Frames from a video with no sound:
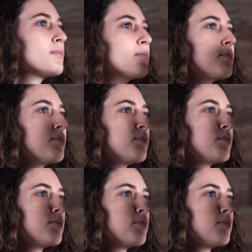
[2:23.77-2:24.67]

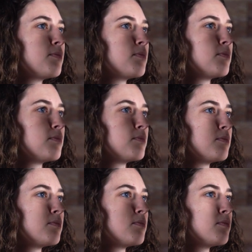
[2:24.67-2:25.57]

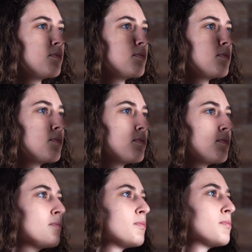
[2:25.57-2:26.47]

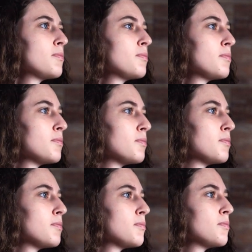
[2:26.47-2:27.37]

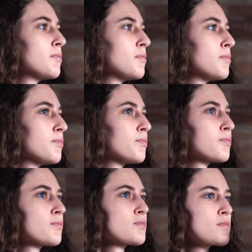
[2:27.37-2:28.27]

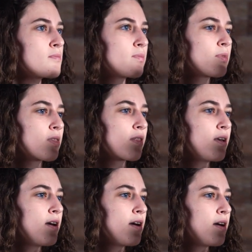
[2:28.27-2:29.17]

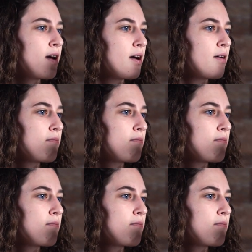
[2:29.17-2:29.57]
(no one is talking)